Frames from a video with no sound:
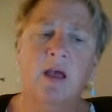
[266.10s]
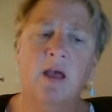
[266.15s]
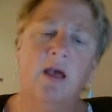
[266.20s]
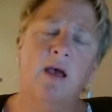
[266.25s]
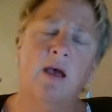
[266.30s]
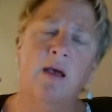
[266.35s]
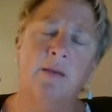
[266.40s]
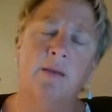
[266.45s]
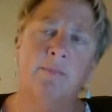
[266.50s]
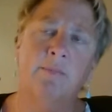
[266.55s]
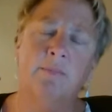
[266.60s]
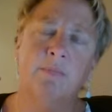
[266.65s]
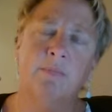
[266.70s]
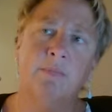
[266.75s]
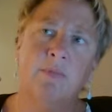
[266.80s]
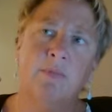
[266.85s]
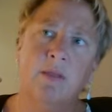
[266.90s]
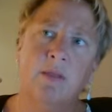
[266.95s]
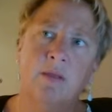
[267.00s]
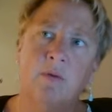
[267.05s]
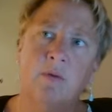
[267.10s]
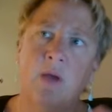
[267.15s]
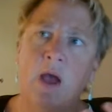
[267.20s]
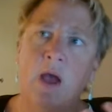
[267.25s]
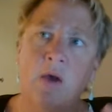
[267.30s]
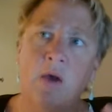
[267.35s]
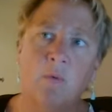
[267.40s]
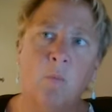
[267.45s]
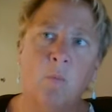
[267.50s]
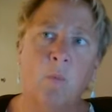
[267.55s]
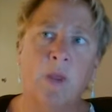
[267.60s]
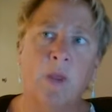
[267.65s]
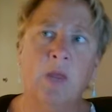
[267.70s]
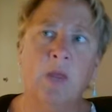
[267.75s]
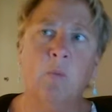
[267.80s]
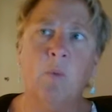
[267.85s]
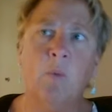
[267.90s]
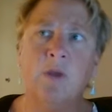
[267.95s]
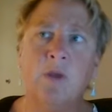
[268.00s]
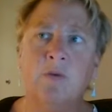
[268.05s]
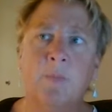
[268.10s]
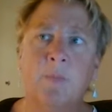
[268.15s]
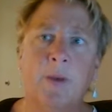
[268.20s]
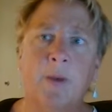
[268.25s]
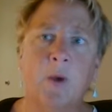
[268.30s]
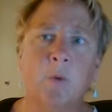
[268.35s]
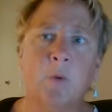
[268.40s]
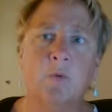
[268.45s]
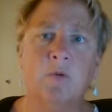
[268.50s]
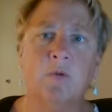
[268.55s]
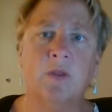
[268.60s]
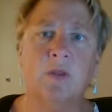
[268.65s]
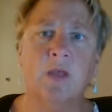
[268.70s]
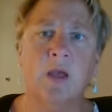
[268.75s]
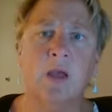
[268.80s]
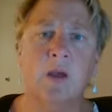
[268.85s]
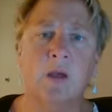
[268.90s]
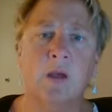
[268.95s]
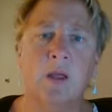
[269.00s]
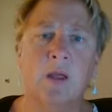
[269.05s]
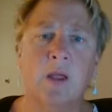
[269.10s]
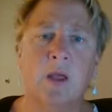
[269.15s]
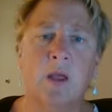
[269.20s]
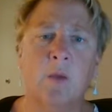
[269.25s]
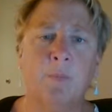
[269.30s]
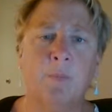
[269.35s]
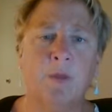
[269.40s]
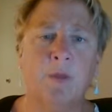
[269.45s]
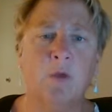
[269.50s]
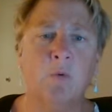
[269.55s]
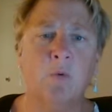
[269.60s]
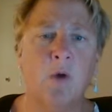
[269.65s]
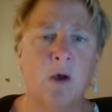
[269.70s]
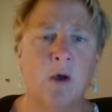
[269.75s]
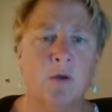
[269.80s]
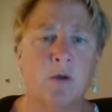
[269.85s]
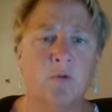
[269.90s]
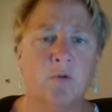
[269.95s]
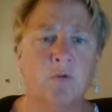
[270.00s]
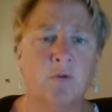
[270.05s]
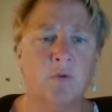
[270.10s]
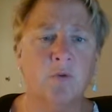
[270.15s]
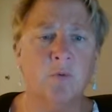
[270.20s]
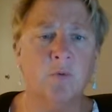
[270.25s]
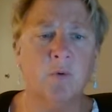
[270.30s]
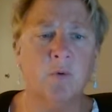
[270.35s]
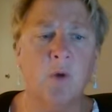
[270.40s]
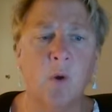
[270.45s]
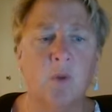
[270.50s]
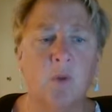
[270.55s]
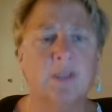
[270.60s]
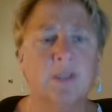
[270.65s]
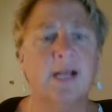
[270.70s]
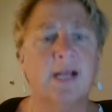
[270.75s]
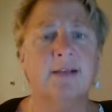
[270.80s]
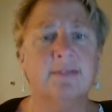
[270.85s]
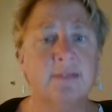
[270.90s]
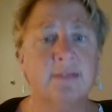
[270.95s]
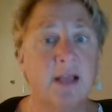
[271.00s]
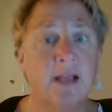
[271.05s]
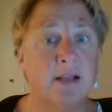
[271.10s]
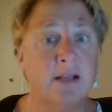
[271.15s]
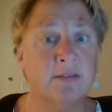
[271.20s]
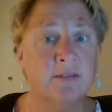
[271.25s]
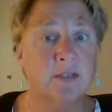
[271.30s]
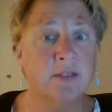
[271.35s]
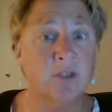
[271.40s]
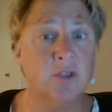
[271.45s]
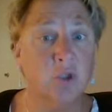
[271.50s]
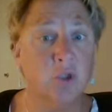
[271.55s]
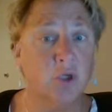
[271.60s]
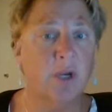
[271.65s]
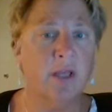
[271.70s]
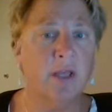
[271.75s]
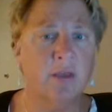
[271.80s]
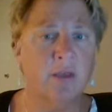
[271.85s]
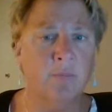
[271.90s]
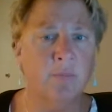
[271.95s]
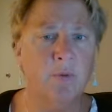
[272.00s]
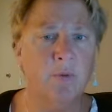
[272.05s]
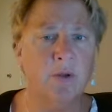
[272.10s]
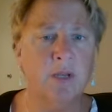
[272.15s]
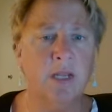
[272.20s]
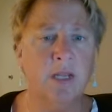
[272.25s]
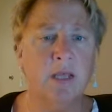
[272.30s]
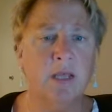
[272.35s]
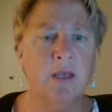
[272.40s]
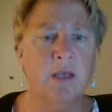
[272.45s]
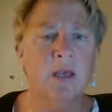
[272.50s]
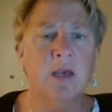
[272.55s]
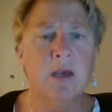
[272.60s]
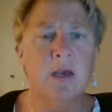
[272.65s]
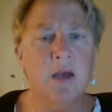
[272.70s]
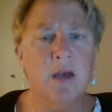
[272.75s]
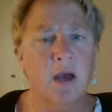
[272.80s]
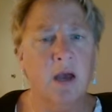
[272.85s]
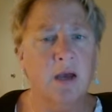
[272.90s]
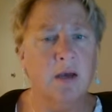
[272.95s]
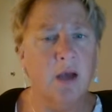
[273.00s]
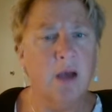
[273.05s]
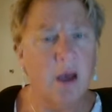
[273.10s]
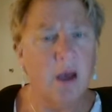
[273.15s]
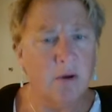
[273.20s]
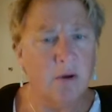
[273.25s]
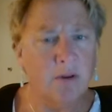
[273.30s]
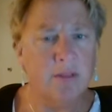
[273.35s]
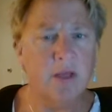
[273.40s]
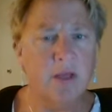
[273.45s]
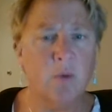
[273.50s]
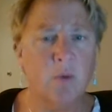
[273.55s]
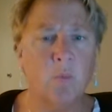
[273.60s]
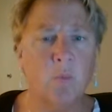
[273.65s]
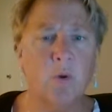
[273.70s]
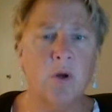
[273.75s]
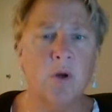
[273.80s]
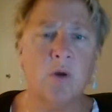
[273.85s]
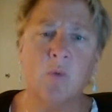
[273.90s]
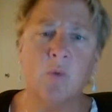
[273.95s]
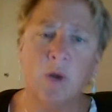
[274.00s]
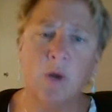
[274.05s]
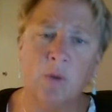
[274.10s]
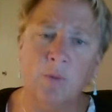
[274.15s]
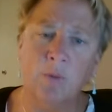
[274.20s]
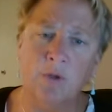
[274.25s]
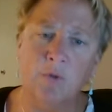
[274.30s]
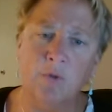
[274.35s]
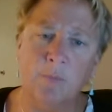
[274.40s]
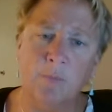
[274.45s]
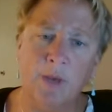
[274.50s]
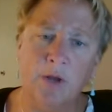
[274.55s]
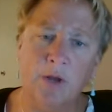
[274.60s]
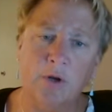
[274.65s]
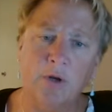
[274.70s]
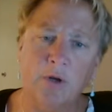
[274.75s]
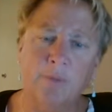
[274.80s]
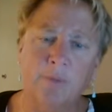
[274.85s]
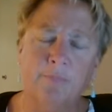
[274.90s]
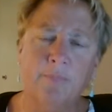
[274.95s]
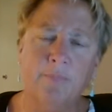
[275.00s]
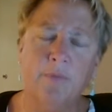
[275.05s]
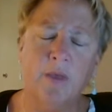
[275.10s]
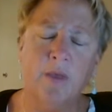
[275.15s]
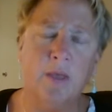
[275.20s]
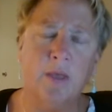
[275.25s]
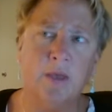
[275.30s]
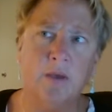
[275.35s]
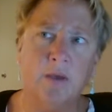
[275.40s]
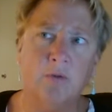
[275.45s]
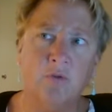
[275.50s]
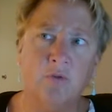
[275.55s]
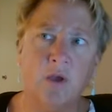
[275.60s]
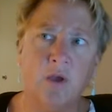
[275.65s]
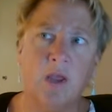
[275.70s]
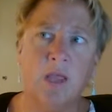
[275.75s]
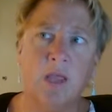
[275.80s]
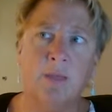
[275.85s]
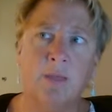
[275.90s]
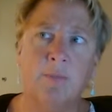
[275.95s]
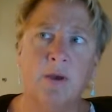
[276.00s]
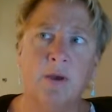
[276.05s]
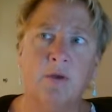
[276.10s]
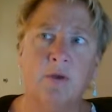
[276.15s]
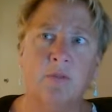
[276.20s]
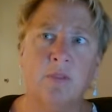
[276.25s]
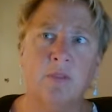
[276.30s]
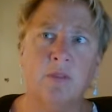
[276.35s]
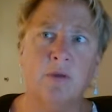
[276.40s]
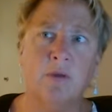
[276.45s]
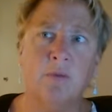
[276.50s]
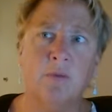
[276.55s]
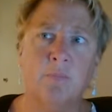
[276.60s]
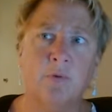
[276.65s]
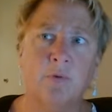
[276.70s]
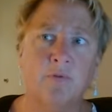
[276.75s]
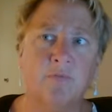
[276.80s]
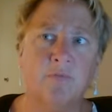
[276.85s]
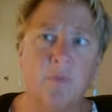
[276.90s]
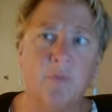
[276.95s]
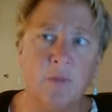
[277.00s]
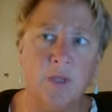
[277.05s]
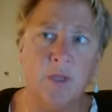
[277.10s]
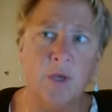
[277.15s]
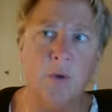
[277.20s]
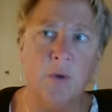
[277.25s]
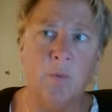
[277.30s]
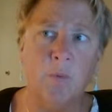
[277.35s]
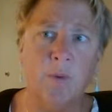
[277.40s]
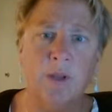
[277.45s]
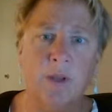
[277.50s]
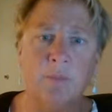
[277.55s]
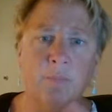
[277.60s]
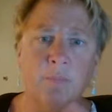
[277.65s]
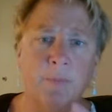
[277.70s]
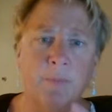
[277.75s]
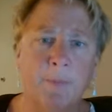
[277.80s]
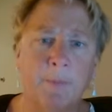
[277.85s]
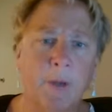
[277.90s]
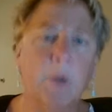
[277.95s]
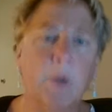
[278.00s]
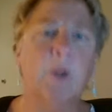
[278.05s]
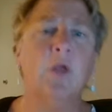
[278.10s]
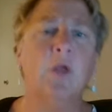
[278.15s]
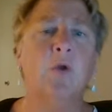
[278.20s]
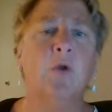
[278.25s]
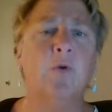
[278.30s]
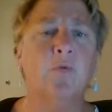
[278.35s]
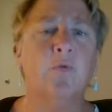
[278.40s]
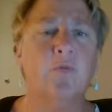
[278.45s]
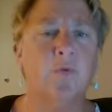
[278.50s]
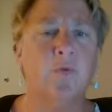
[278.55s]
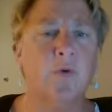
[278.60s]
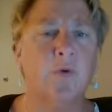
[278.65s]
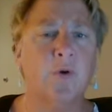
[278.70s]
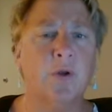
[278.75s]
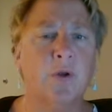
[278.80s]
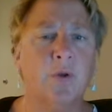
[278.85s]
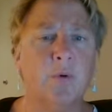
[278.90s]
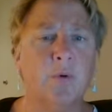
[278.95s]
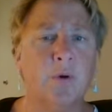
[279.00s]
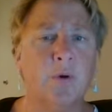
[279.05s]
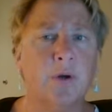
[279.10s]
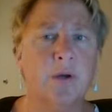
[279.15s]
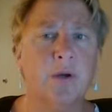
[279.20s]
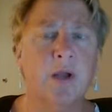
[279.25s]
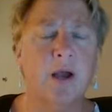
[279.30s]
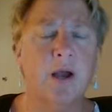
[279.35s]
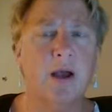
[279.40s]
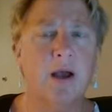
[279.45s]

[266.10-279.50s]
how we went about helping you all to coalesce as a learning community, how did that work, what could we do better, talking about the portfolio and preparing you for your